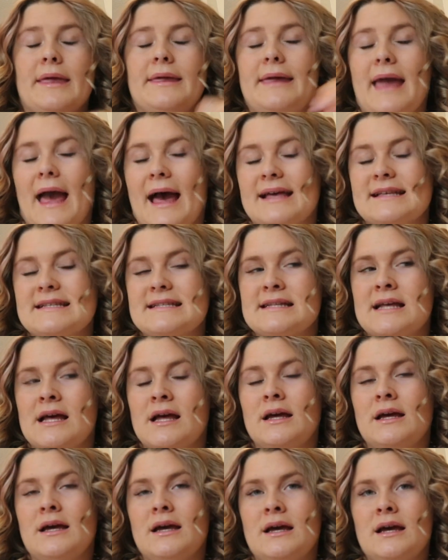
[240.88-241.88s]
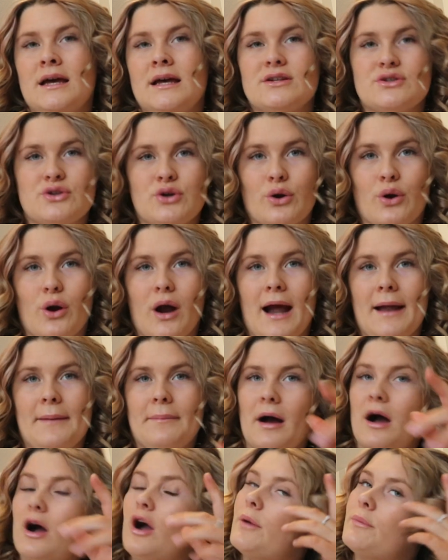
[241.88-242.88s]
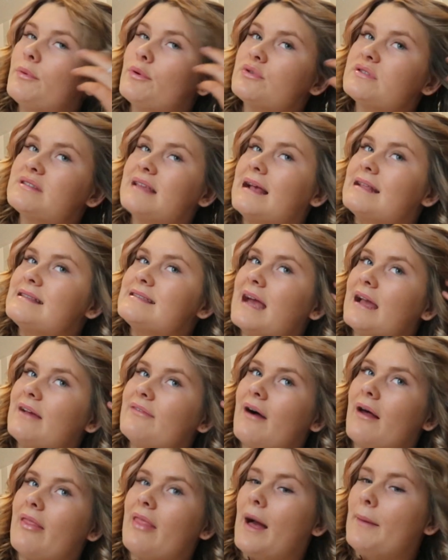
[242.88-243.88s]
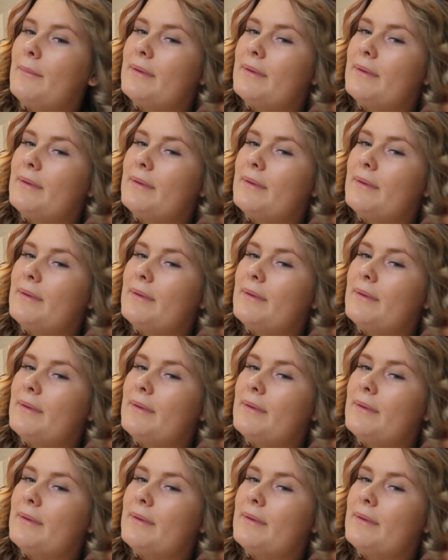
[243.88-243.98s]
yes. It's not great, but I hope you're all staying safe out there.